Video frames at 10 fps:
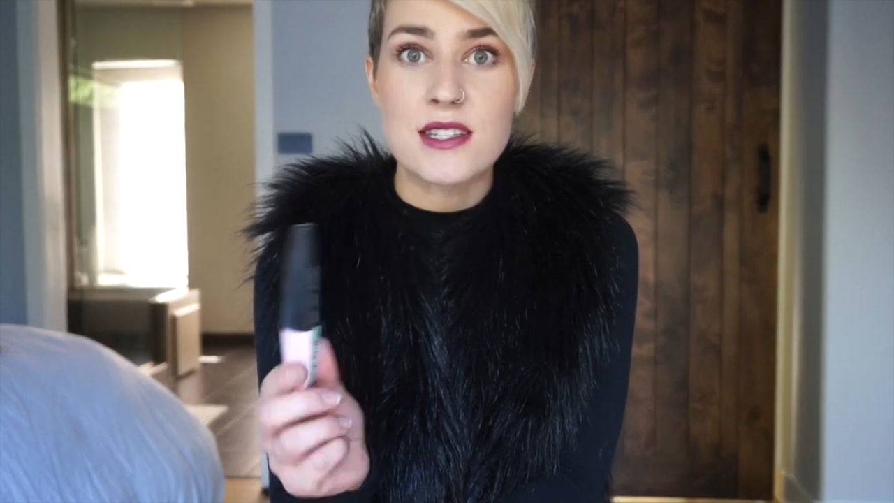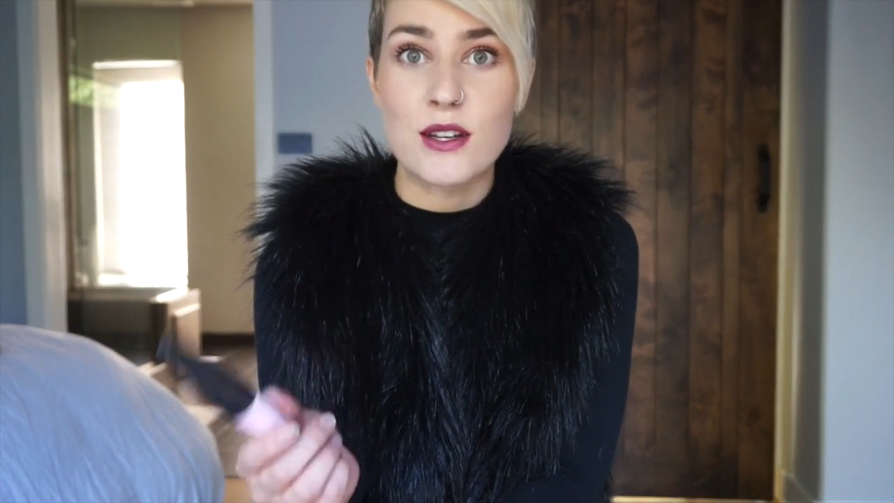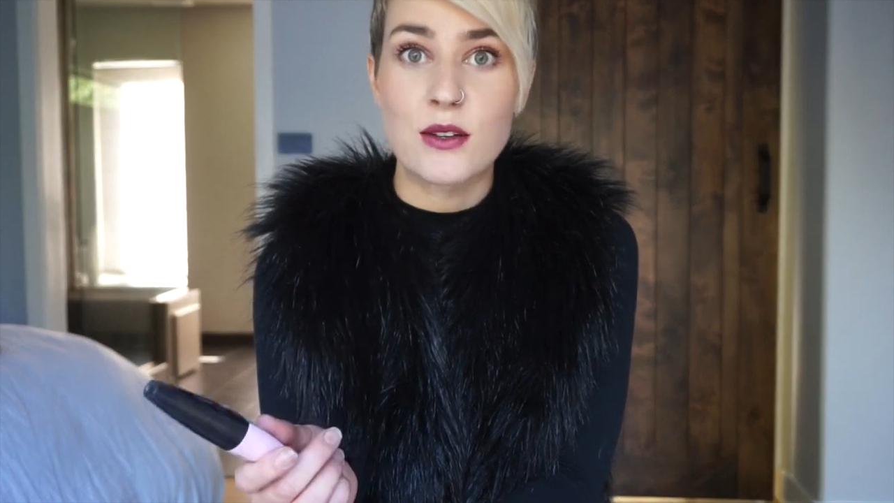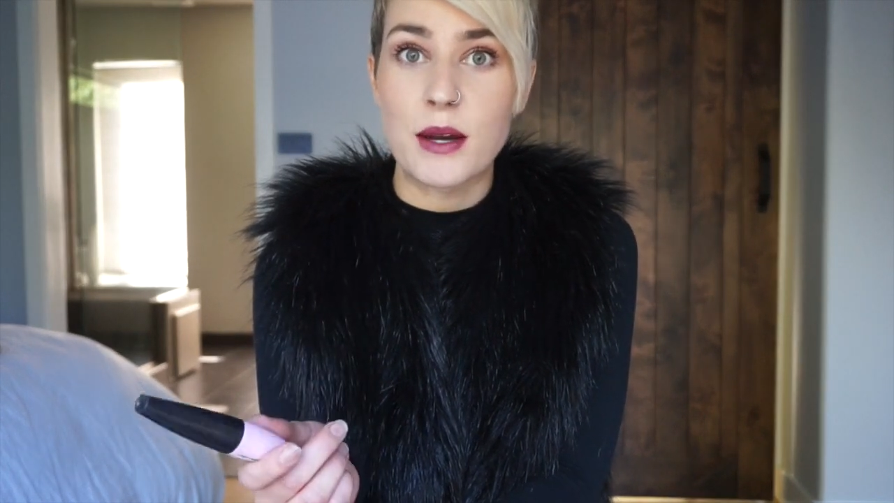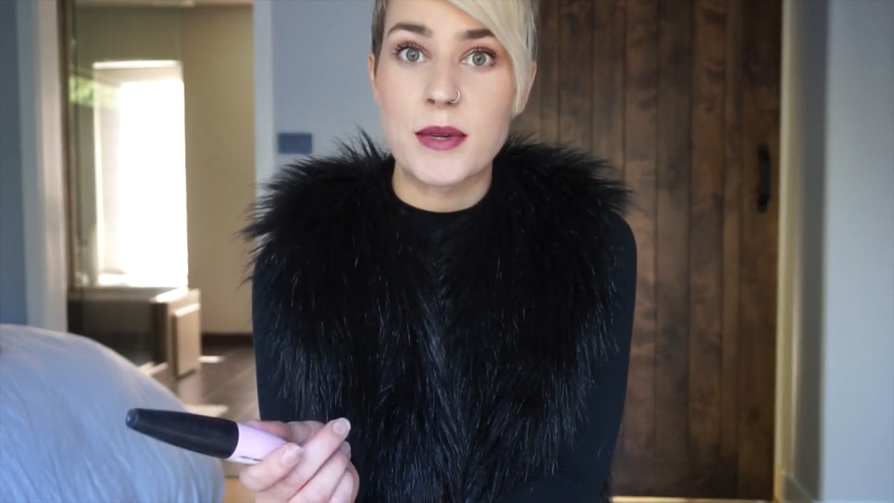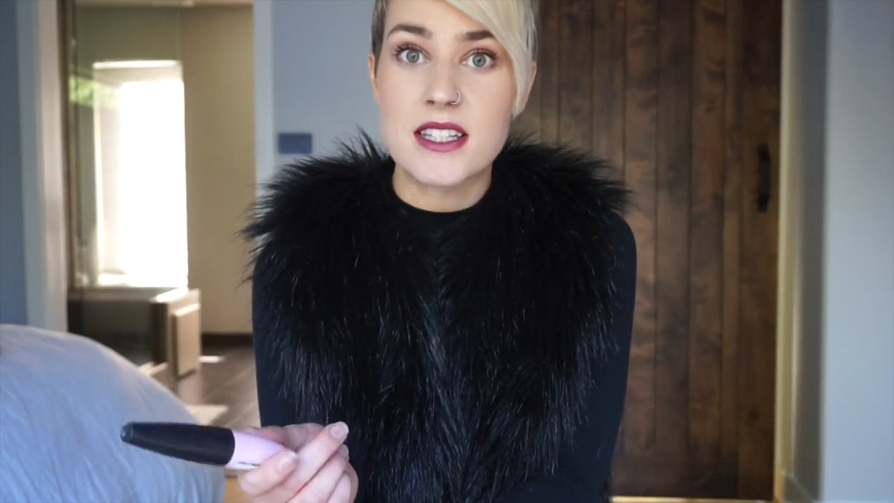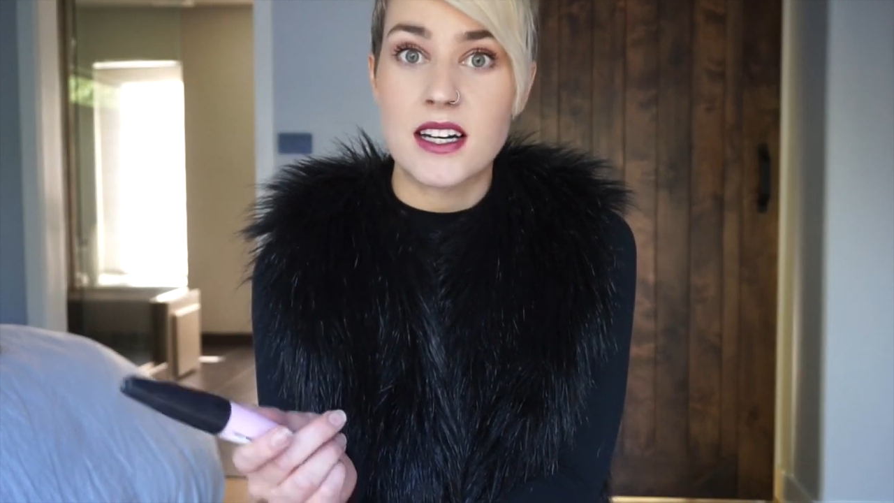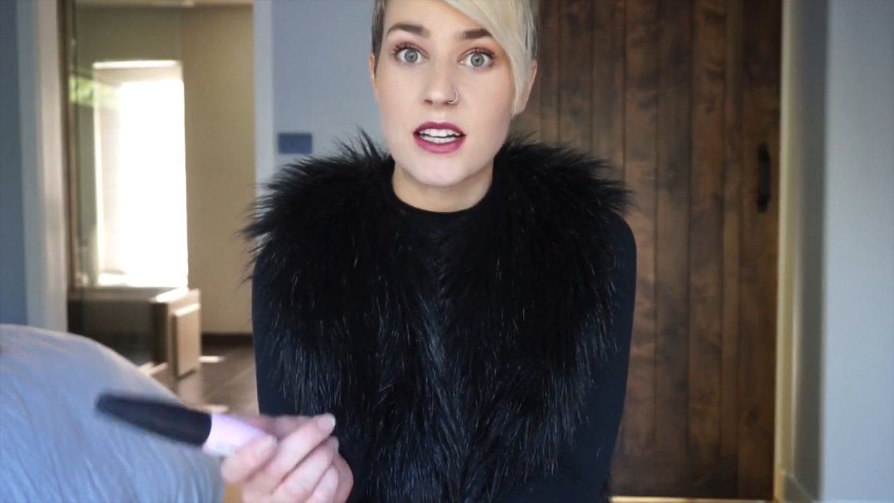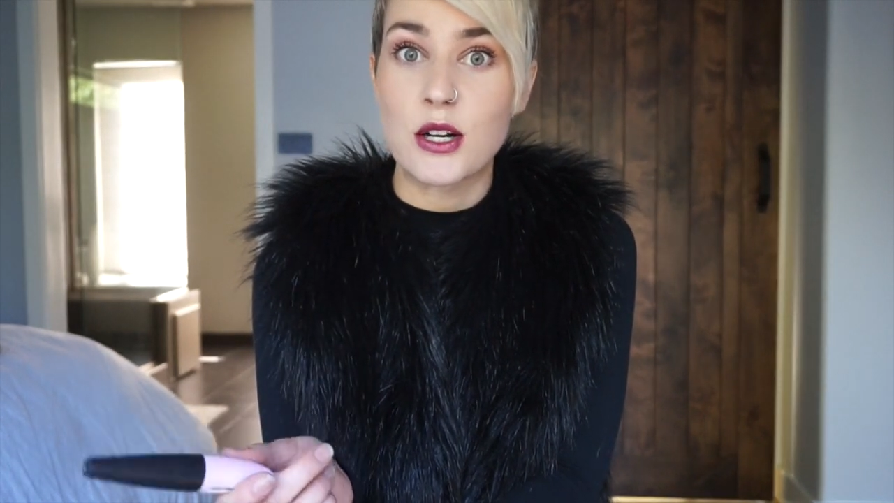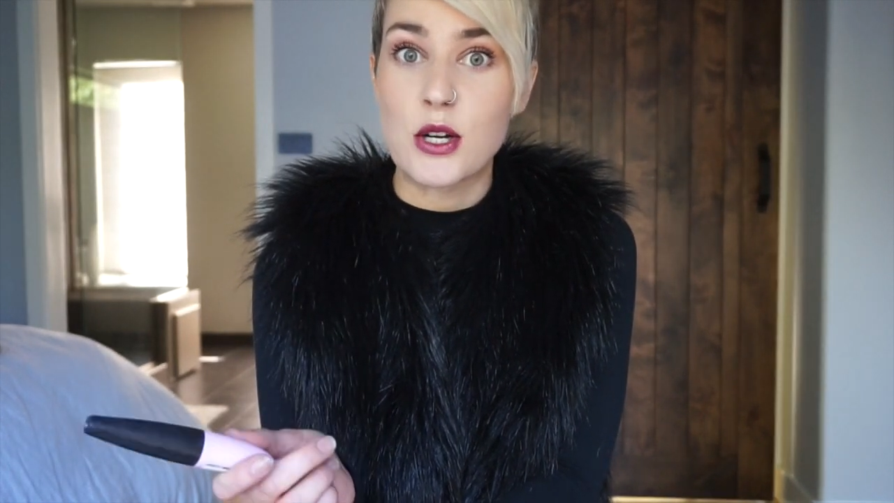so that means
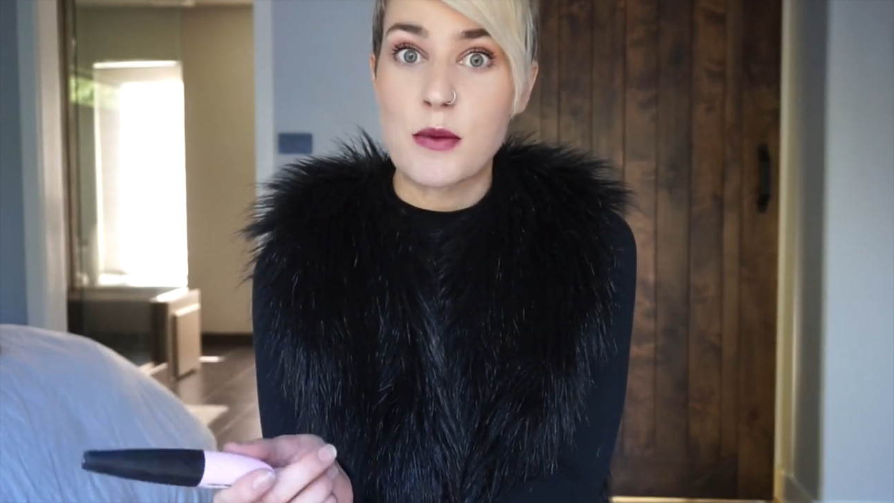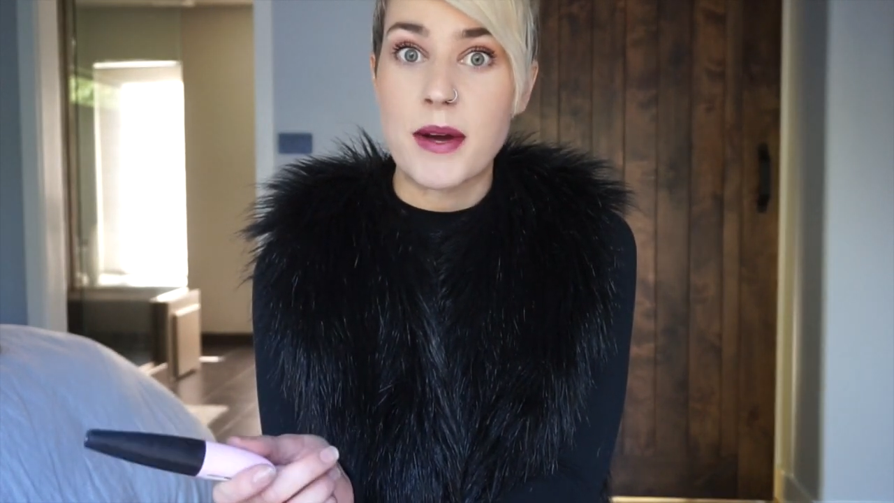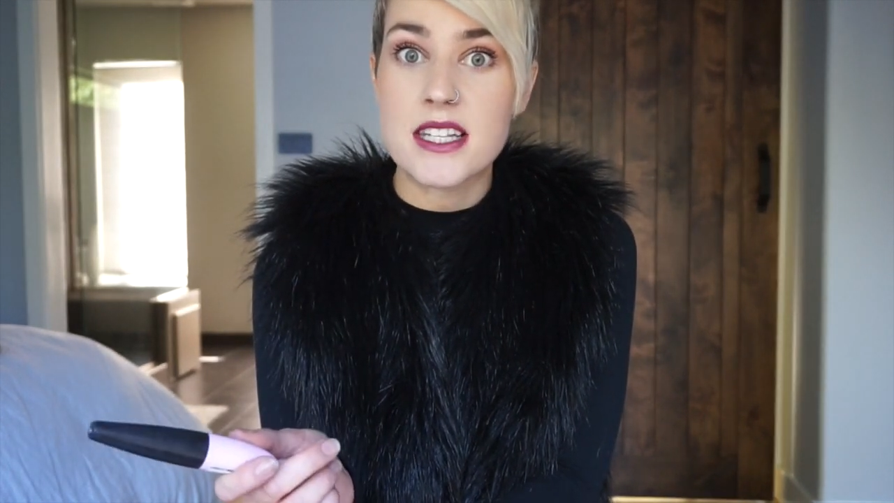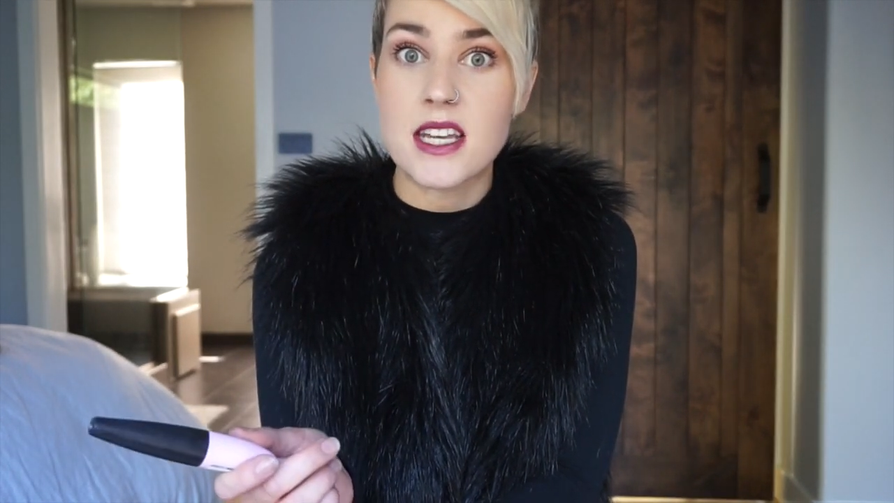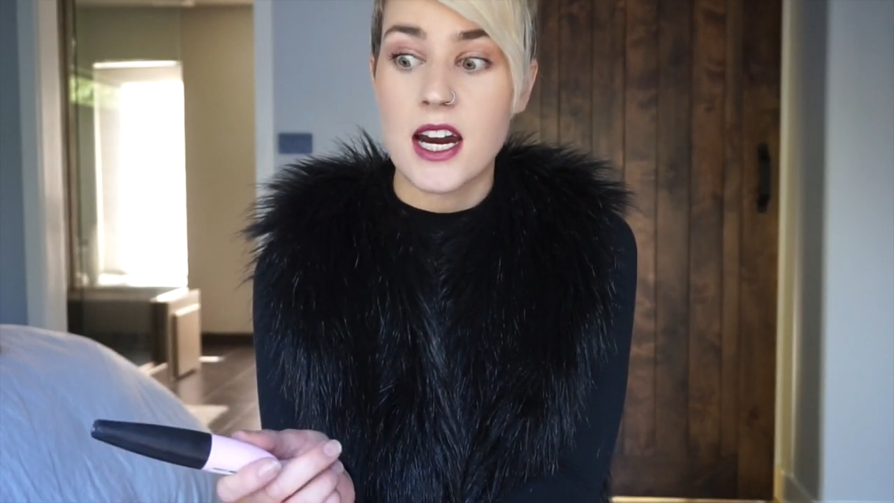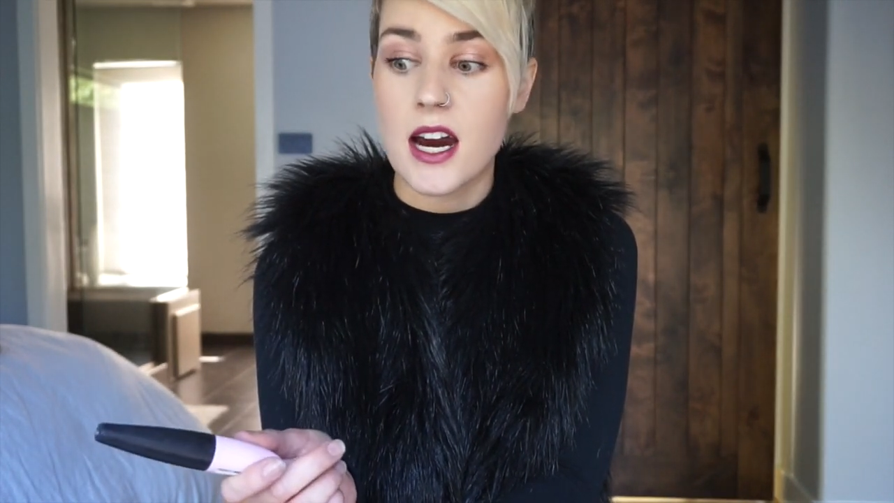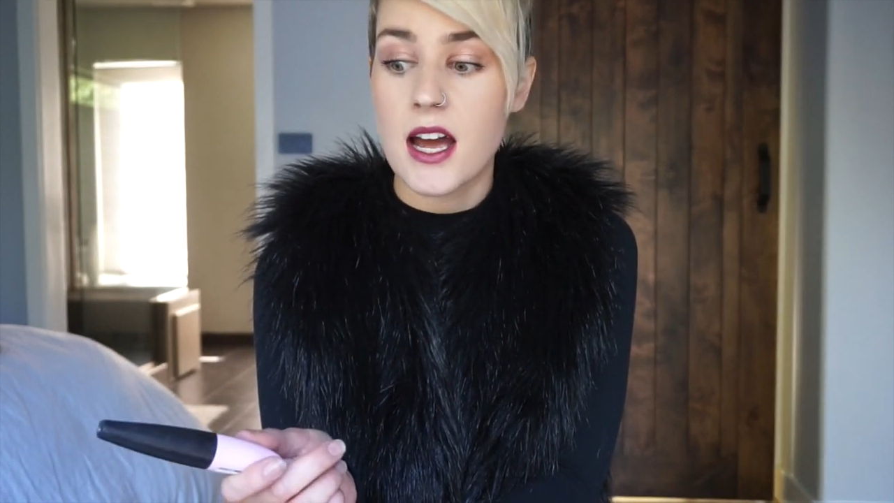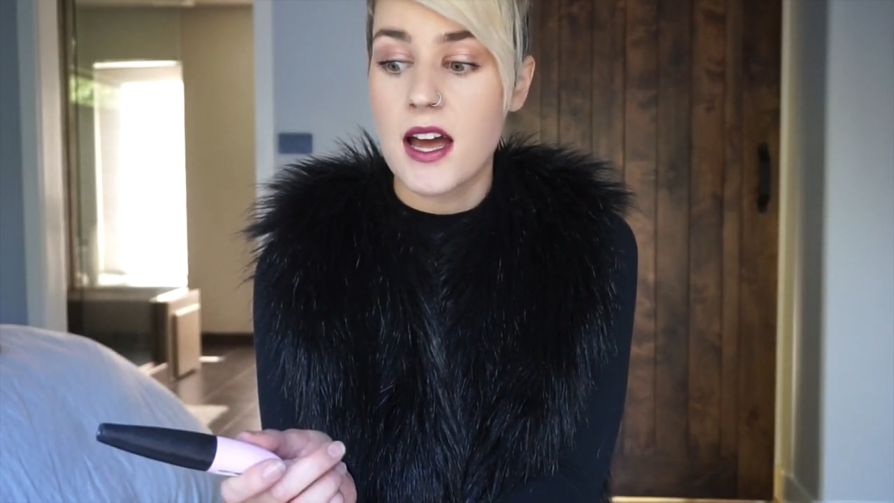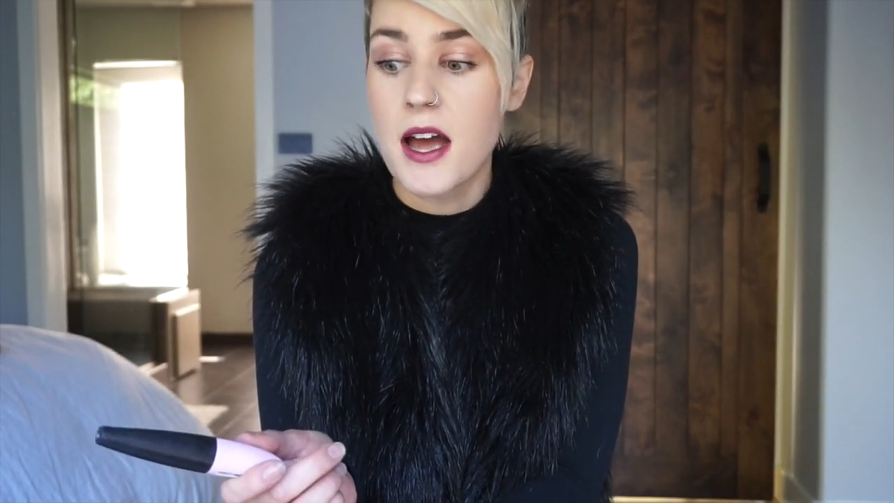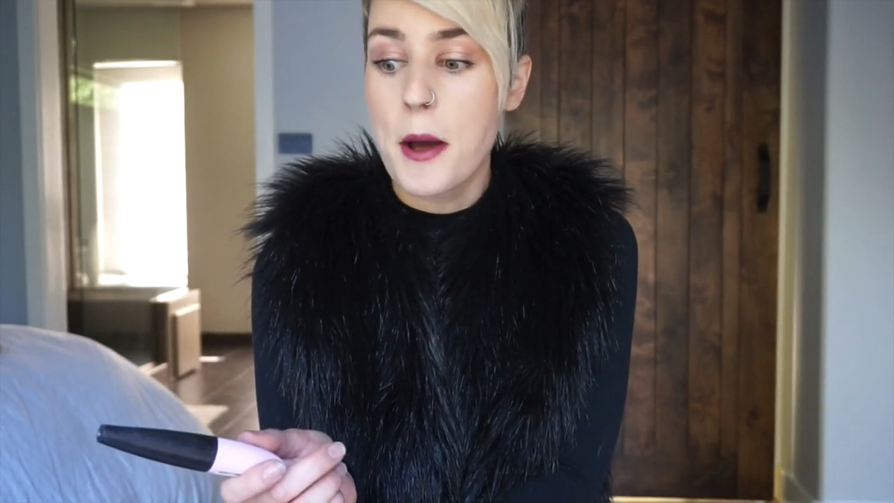I need a new
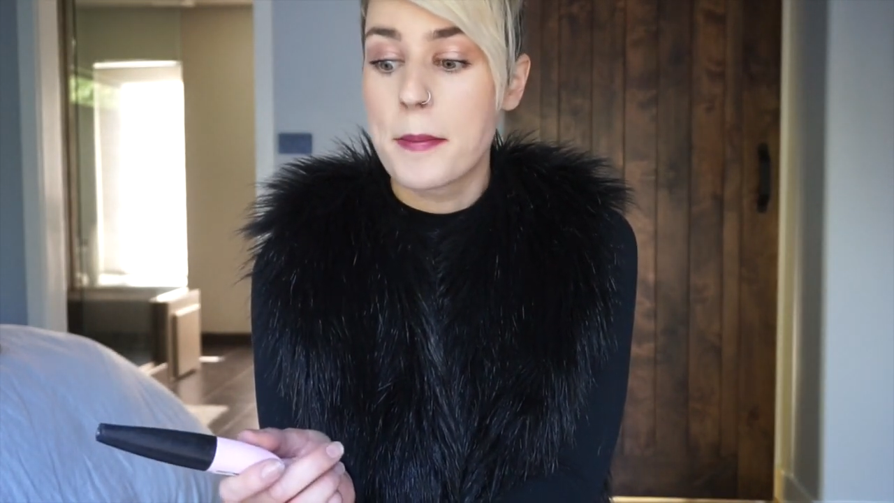mascara,